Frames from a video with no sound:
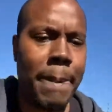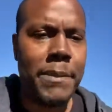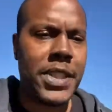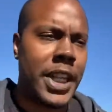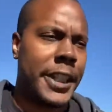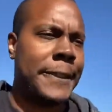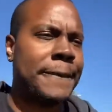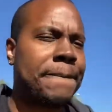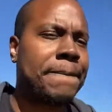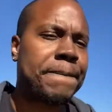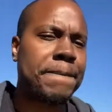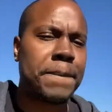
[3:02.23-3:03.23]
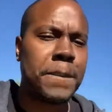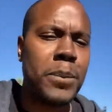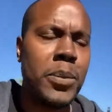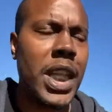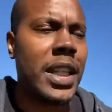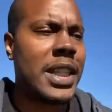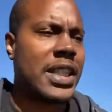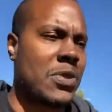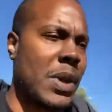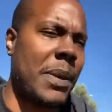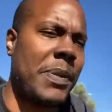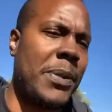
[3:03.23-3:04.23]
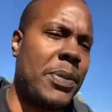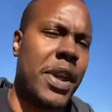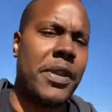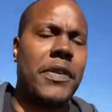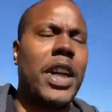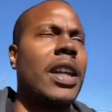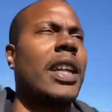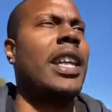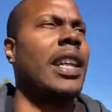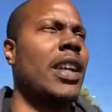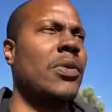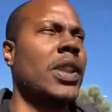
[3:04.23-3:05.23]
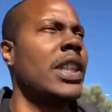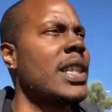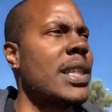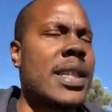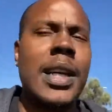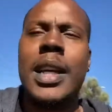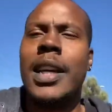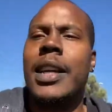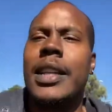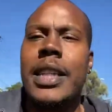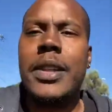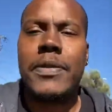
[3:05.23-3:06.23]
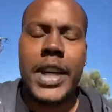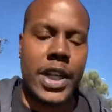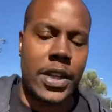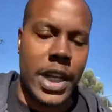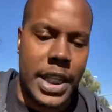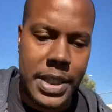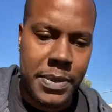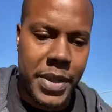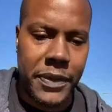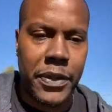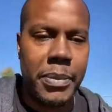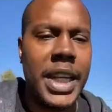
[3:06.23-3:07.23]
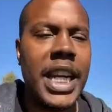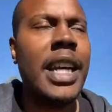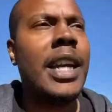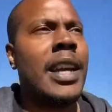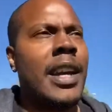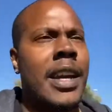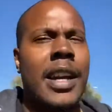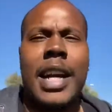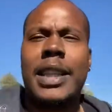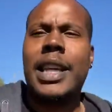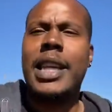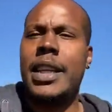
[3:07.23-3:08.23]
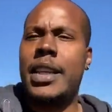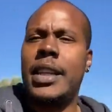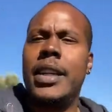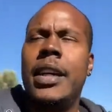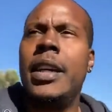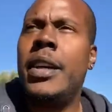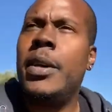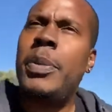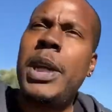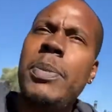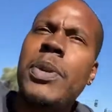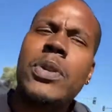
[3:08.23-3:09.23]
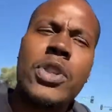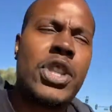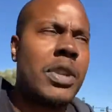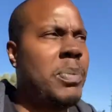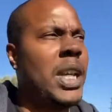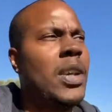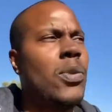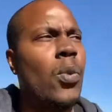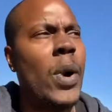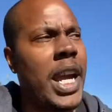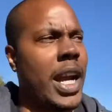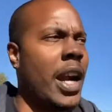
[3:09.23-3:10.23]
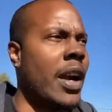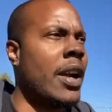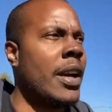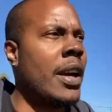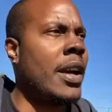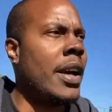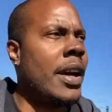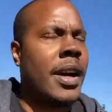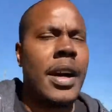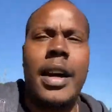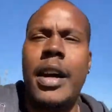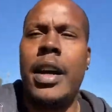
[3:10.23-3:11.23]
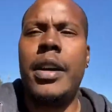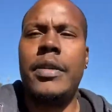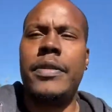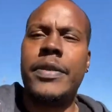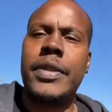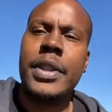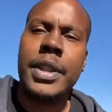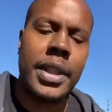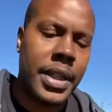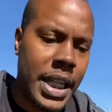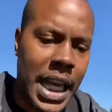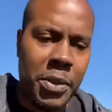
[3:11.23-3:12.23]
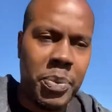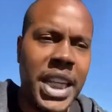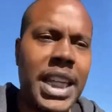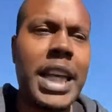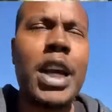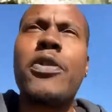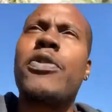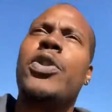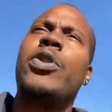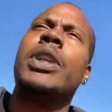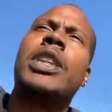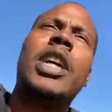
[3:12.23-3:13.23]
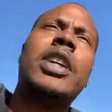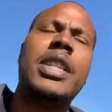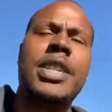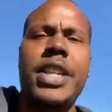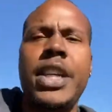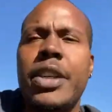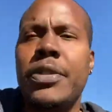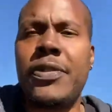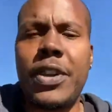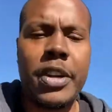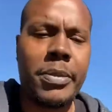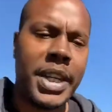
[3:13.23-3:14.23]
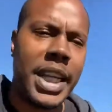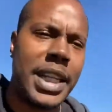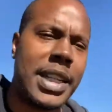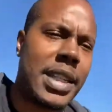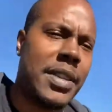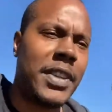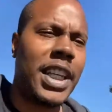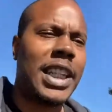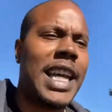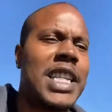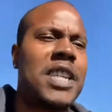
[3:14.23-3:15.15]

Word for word: So this is why people are falling in love with this DeFi craze. But for me, I think people should be aware of and be careful with all this yield farming and stuff like that.